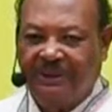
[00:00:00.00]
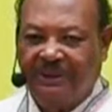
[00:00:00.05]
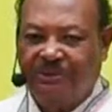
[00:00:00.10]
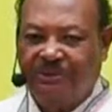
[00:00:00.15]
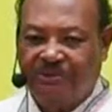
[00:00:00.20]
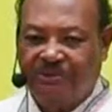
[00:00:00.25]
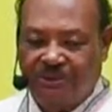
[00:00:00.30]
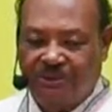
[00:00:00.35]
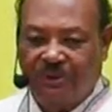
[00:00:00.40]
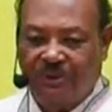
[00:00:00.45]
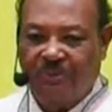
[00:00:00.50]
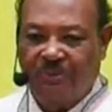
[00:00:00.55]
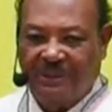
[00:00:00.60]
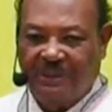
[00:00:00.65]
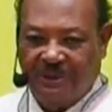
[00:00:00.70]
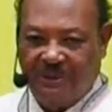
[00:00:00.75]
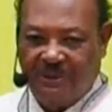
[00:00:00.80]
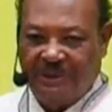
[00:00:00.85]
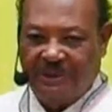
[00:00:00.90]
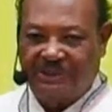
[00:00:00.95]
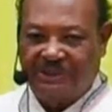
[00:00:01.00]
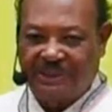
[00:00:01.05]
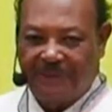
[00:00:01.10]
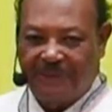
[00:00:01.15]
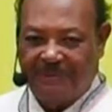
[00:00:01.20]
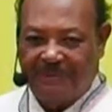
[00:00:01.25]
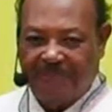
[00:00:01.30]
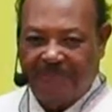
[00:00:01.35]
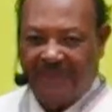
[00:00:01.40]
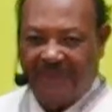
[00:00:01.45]
cruel when you go into shop
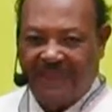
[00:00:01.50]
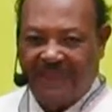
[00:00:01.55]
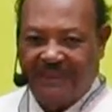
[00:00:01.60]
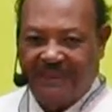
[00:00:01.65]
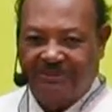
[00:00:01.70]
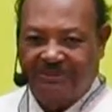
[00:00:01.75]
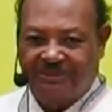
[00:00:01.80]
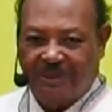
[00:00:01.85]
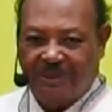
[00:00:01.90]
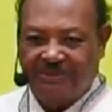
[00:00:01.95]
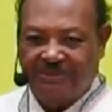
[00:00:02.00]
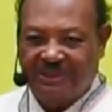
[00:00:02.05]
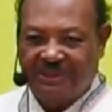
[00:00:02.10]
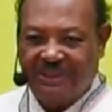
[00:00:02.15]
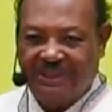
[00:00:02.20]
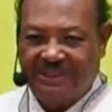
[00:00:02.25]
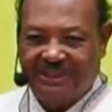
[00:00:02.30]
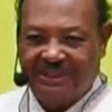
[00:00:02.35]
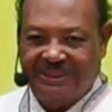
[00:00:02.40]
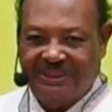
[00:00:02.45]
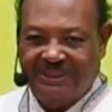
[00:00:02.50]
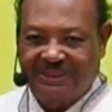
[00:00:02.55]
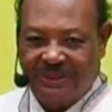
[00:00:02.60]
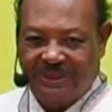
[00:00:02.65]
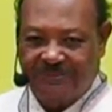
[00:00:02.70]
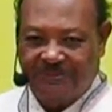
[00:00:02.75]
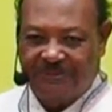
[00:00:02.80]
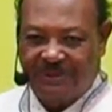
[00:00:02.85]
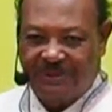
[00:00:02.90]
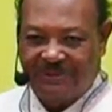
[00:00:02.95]
and buy drumsticks and so
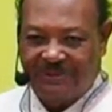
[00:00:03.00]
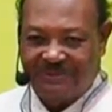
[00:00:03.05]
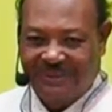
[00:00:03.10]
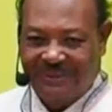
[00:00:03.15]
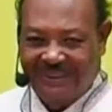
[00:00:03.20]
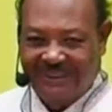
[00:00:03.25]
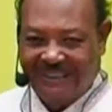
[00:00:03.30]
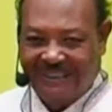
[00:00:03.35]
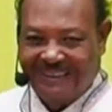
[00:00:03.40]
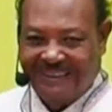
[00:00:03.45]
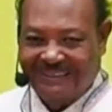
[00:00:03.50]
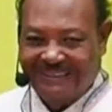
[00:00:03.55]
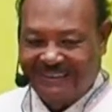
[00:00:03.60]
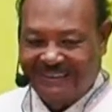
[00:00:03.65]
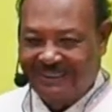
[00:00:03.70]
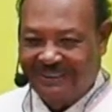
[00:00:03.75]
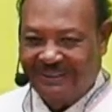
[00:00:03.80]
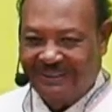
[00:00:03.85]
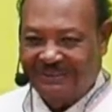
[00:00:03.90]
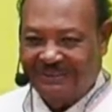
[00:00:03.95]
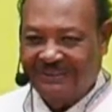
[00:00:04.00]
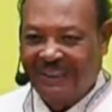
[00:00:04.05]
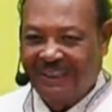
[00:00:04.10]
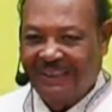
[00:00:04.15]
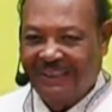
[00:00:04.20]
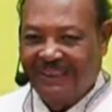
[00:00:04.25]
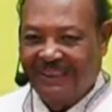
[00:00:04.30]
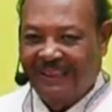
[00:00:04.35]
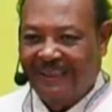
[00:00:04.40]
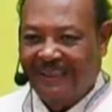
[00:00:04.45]
forth?" You know.
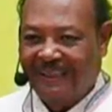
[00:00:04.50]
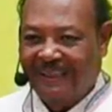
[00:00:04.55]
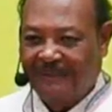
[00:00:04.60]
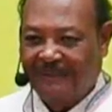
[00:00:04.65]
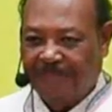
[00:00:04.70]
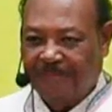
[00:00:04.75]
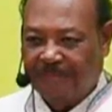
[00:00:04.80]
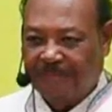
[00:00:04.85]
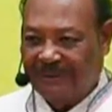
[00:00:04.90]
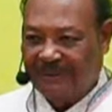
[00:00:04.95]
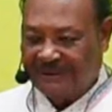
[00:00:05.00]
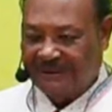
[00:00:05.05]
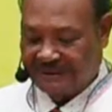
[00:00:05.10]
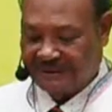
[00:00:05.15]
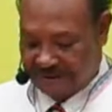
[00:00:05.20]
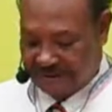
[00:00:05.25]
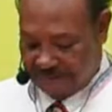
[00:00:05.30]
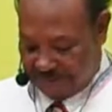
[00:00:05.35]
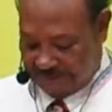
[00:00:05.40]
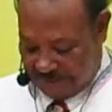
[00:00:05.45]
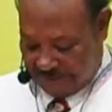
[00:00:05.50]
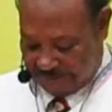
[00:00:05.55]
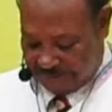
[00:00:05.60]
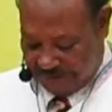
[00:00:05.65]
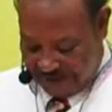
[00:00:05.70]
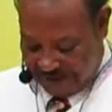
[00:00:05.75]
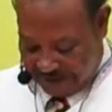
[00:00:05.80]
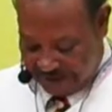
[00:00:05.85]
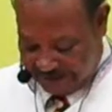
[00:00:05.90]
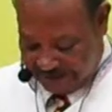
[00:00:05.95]
Um, but um, um,
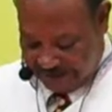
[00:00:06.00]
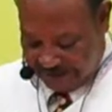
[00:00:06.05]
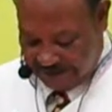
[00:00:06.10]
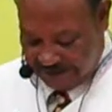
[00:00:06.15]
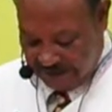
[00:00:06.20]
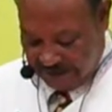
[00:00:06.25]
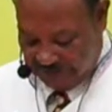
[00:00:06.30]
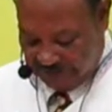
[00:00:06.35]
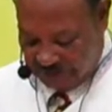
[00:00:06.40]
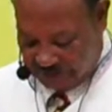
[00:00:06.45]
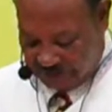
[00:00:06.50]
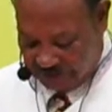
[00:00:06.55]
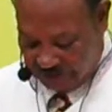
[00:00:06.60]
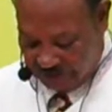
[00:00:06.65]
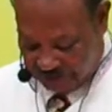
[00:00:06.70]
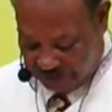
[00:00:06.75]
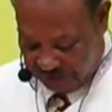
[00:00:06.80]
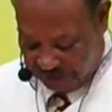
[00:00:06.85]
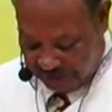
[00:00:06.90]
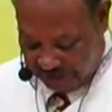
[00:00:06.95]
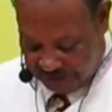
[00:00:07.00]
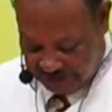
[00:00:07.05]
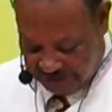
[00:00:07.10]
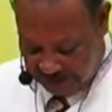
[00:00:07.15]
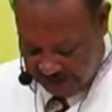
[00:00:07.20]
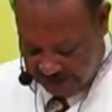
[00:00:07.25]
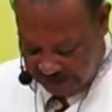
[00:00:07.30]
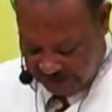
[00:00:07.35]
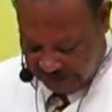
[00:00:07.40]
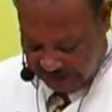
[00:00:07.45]
that's how we used to do things
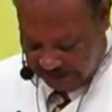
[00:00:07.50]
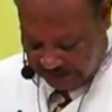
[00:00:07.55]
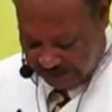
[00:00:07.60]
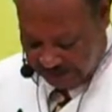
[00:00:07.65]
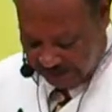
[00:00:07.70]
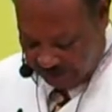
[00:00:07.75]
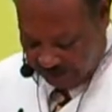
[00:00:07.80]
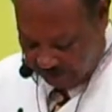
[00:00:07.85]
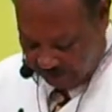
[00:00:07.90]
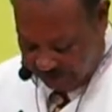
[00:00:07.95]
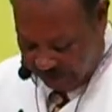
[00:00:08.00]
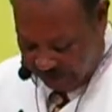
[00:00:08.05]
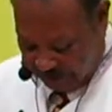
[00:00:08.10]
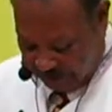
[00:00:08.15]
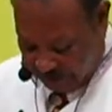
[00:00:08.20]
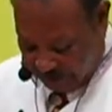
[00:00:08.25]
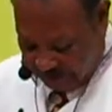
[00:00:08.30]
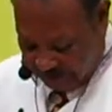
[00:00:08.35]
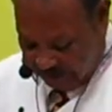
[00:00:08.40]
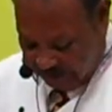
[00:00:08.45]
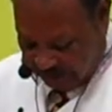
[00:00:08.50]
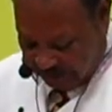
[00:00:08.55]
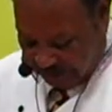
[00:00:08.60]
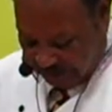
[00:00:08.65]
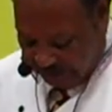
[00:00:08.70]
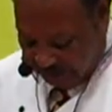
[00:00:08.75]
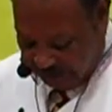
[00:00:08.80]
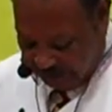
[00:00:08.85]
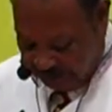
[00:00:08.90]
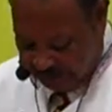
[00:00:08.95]
in the old days.
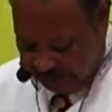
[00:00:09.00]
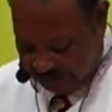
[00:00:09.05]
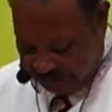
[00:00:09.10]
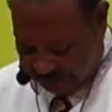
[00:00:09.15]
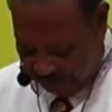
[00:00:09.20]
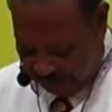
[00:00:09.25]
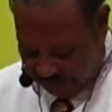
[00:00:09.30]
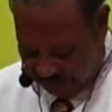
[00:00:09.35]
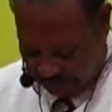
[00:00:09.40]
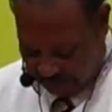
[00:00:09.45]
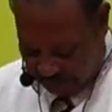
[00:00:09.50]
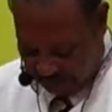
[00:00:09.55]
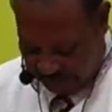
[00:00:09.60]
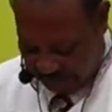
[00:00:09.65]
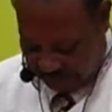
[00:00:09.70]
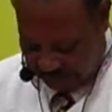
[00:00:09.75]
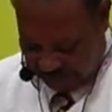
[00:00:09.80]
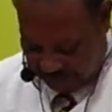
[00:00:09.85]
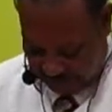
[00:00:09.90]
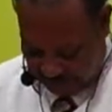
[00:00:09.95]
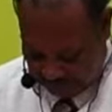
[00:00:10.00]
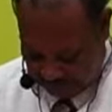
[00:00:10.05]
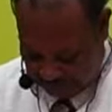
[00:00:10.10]
So uh,